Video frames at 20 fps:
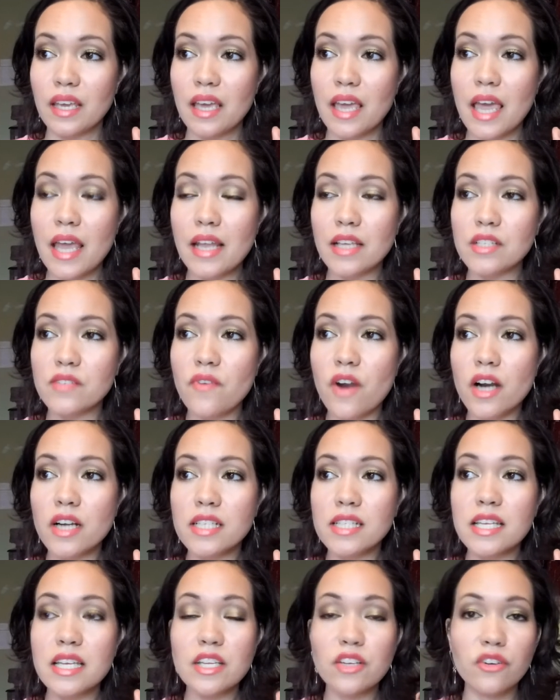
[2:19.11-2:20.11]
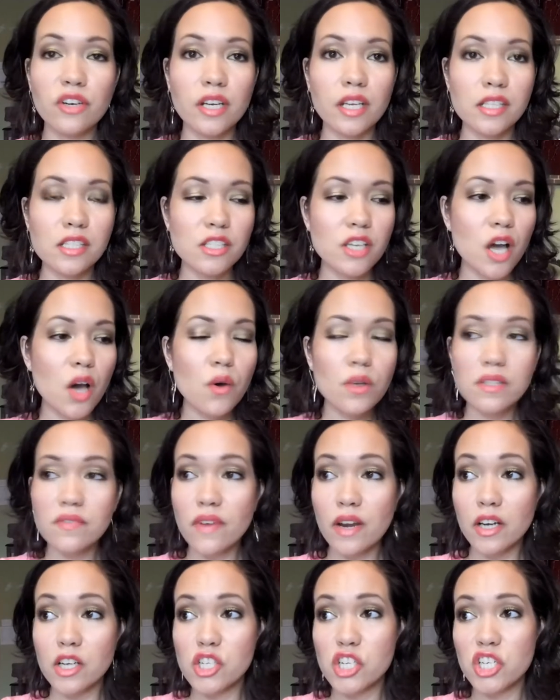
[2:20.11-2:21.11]
And as far as the ingredients go, it's
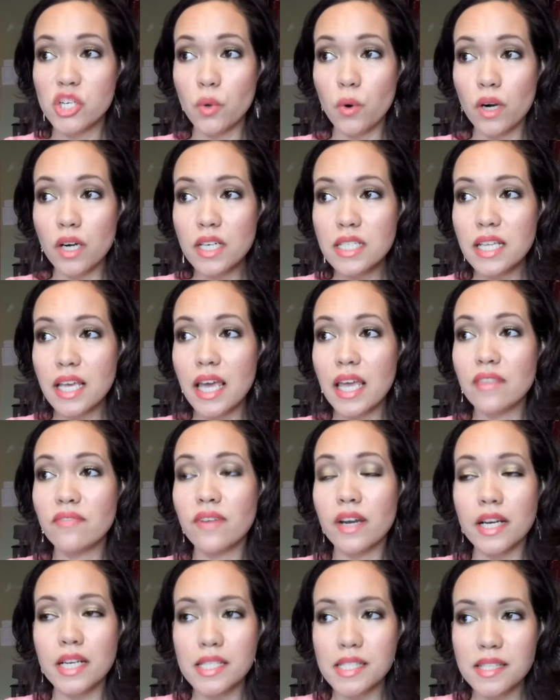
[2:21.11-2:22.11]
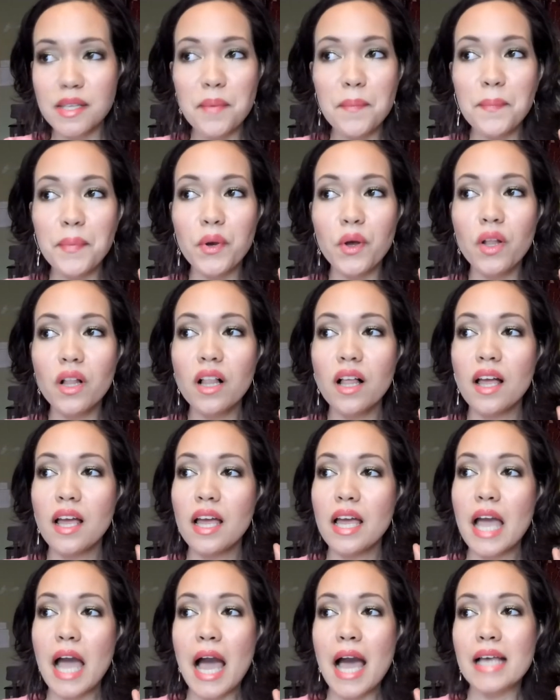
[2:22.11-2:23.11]
very short and very simple.
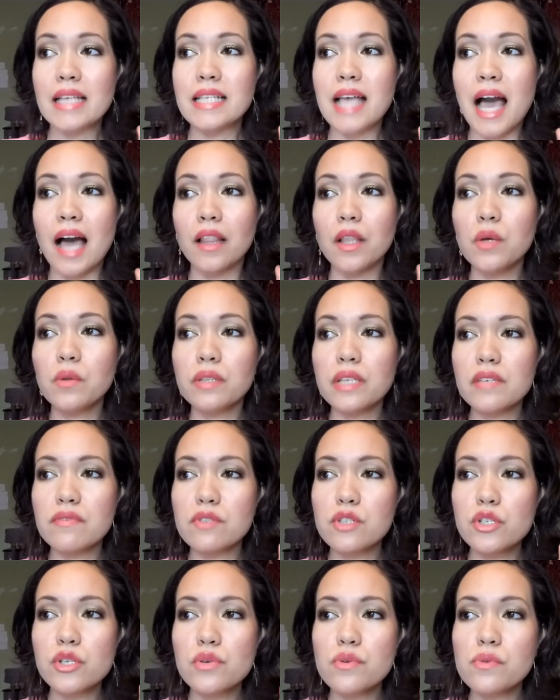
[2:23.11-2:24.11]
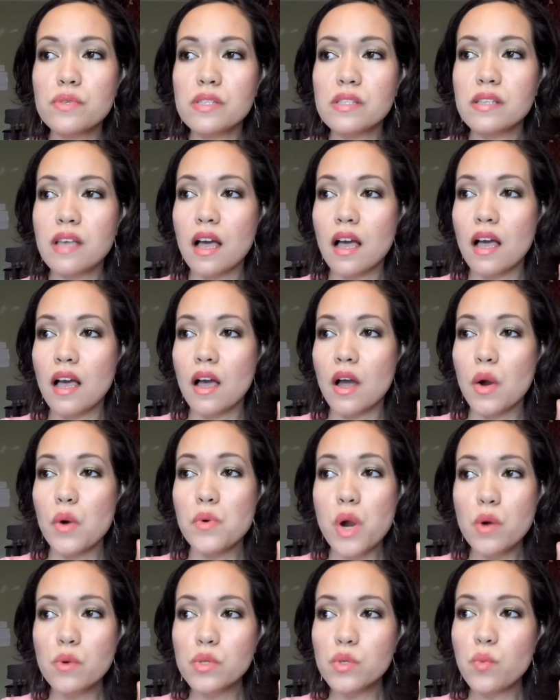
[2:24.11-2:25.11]
It has aloe leaf juice,
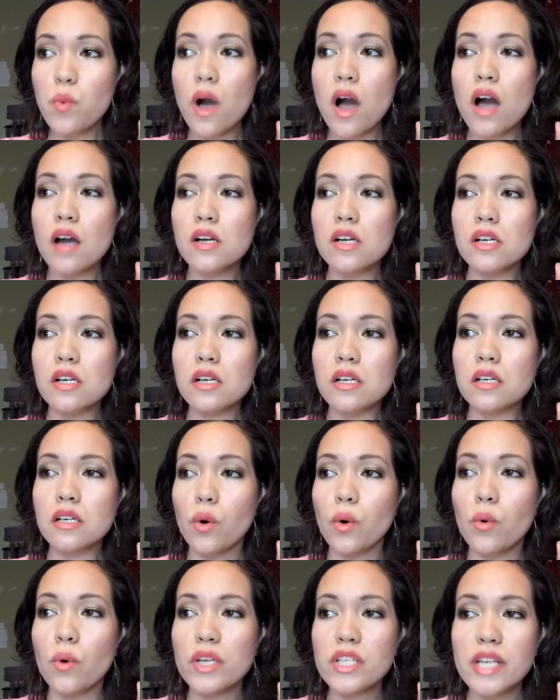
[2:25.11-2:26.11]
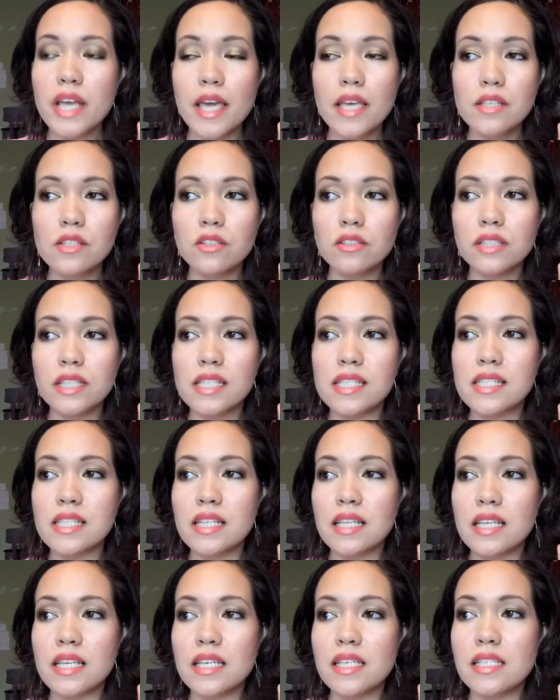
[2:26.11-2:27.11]
rose water, witch hazel
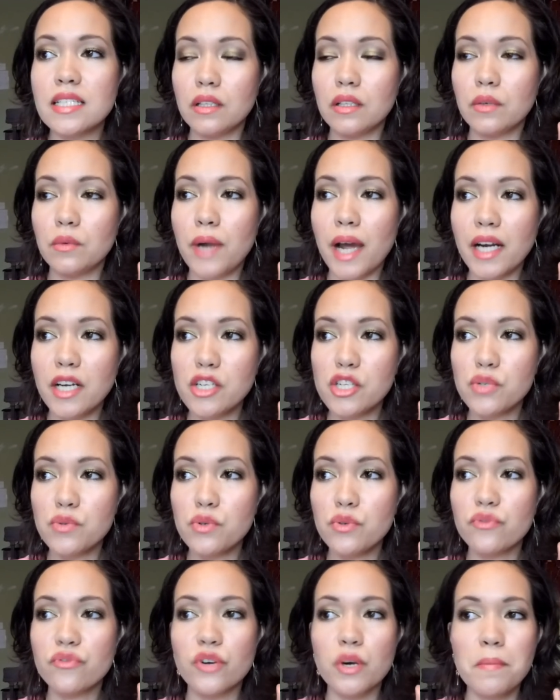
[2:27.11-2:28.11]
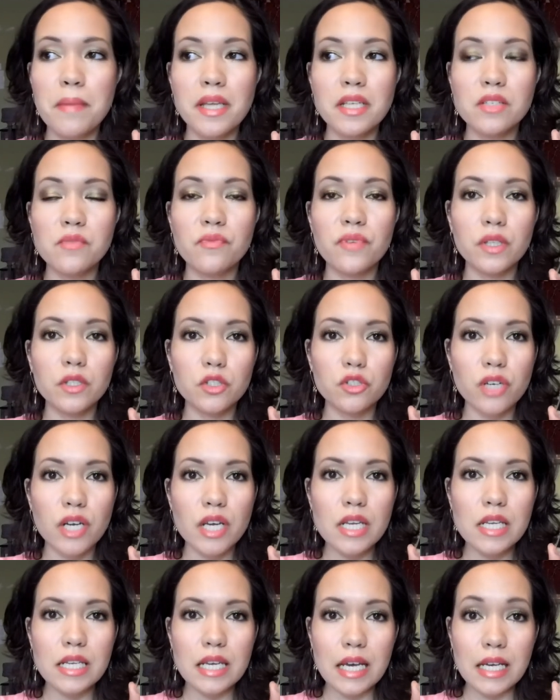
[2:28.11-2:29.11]
distillate, radish root ferment
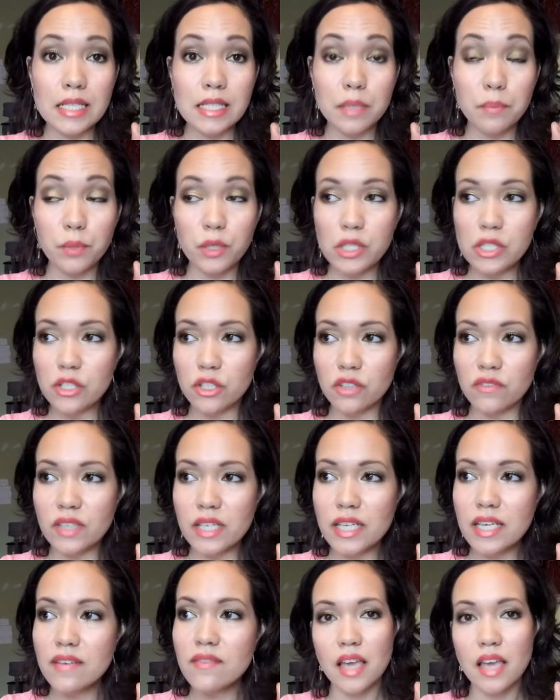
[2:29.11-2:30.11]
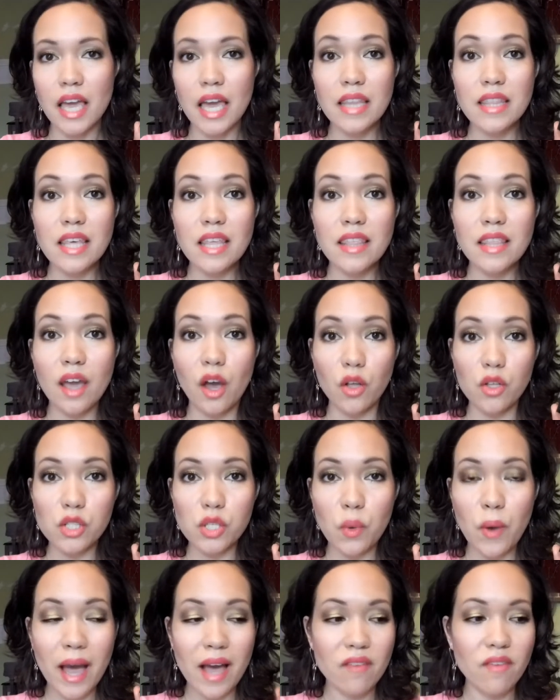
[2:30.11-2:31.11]
filtrate as a preservative, and then they
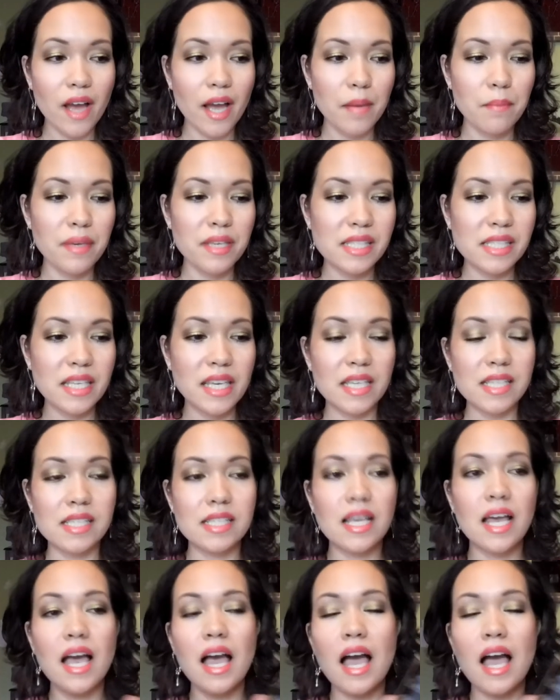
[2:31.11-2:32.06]
also have hibiscus.